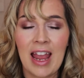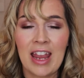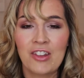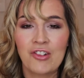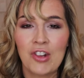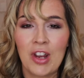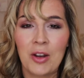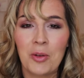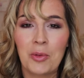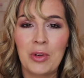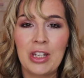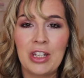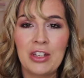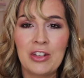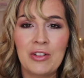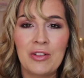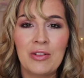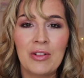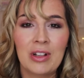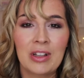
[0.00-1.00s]
I chat with
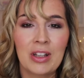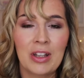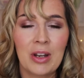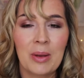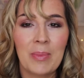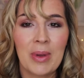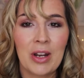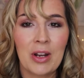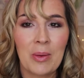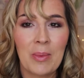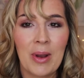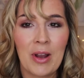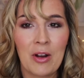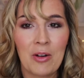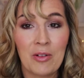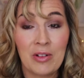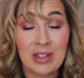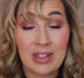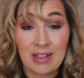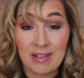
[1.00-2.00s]
you a little bit
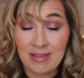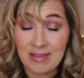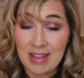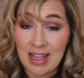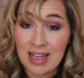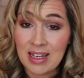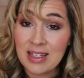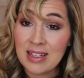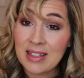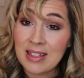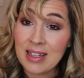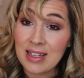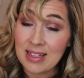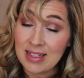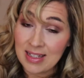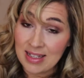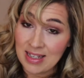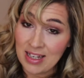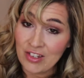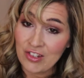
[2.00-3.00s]
about things
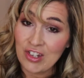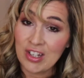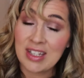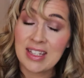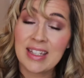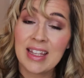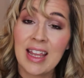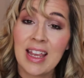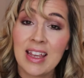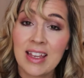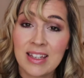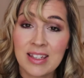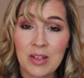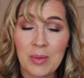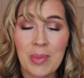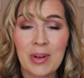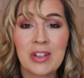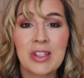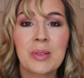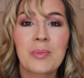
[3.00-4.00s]
such as
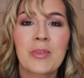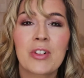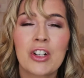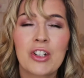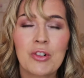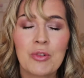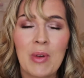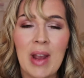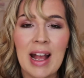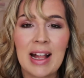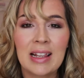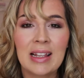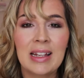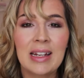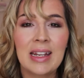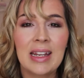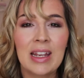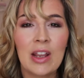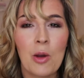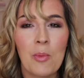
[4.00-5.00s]
this, about
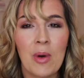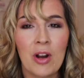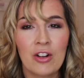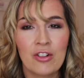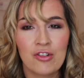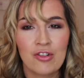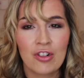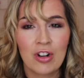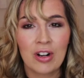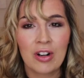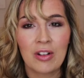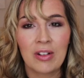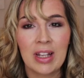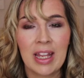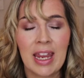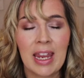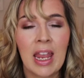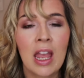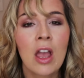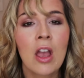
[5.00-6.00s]
spirituality, about
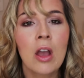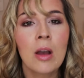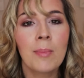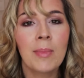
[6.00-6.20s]
journaling,